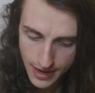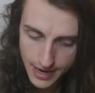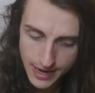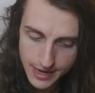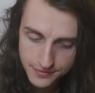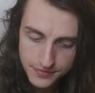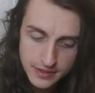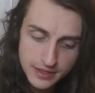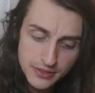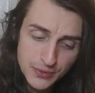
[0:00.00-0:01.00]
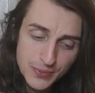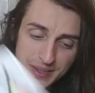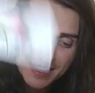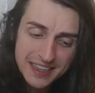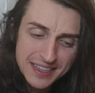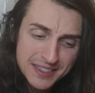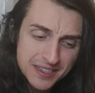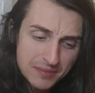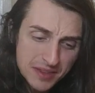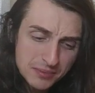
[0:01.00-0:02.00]
I feel like there really is
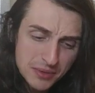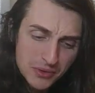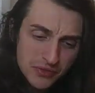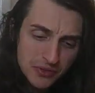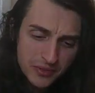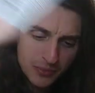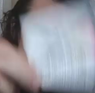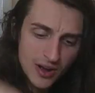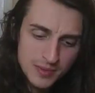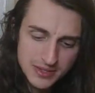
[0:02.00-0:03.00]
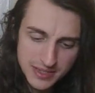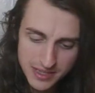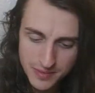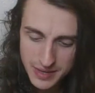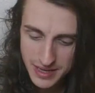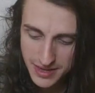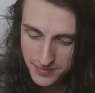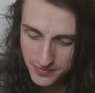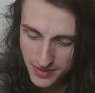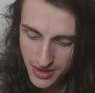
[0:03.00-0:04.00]
something beautiful and promising coming
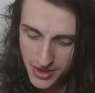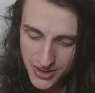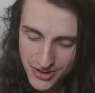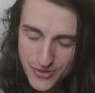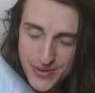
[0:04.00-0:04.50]
in. You